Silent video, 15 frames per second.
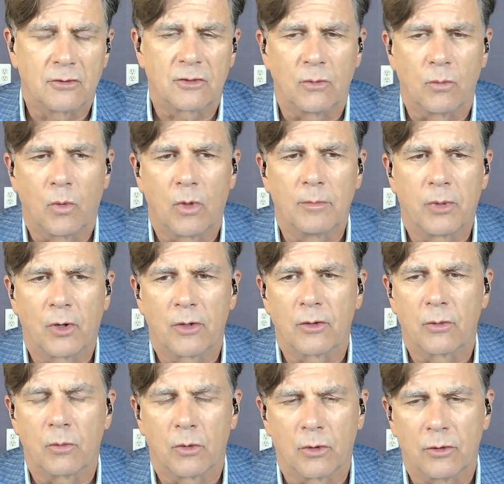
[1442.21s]
in one part of
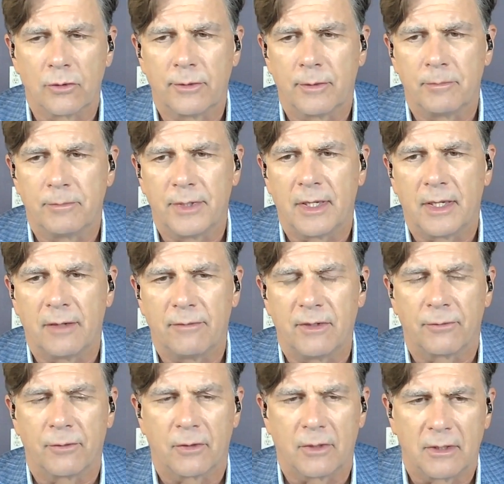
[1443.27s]
the world behave
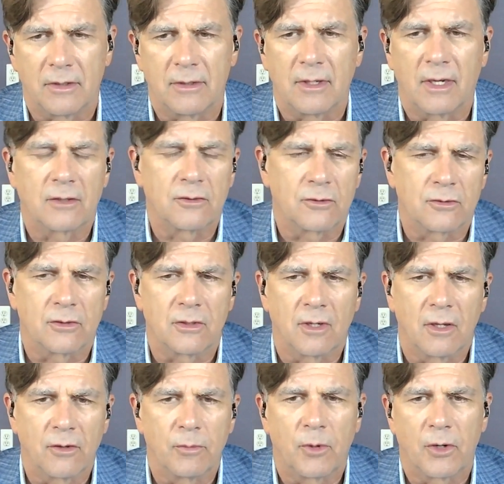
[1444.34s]
differently than doctors in
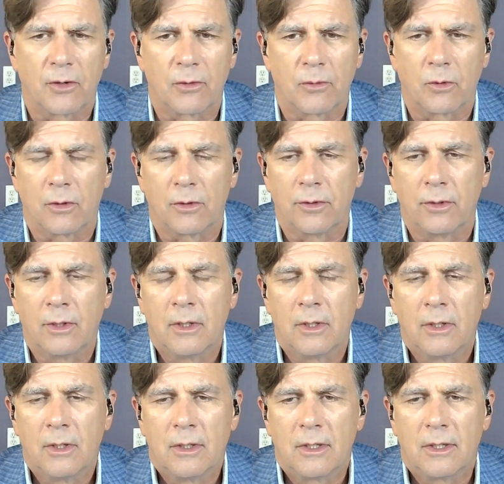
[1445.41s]
another part of the world.
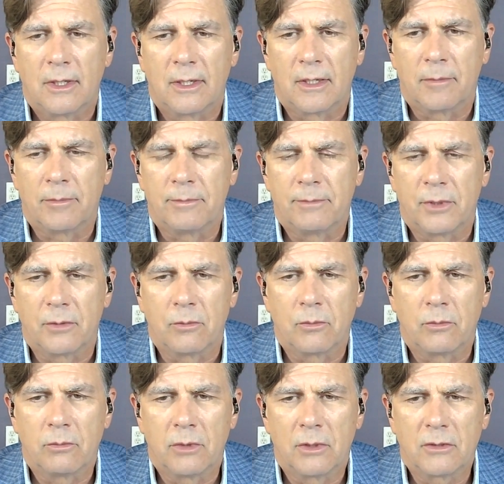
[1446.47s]
But
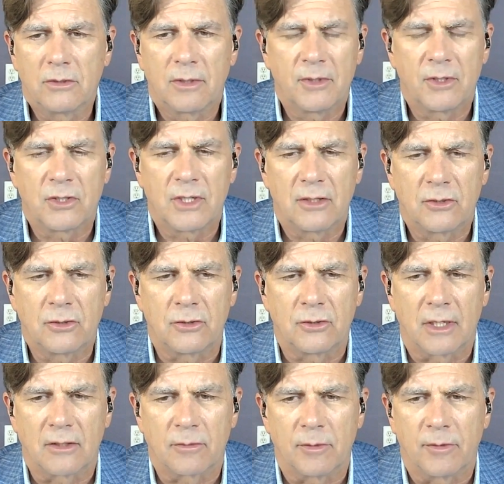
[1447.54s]
what are some of the challenges you
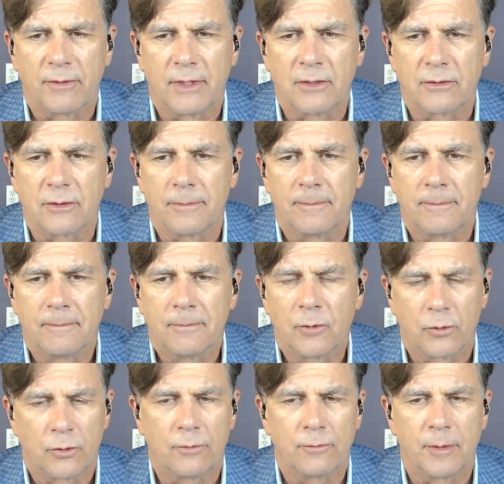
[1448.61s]
guys have been facing,
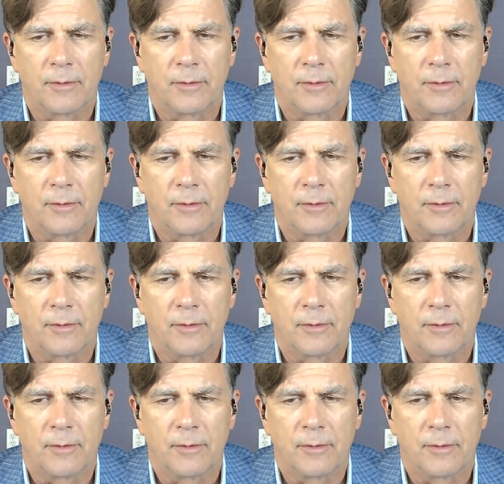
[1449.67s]
or you've been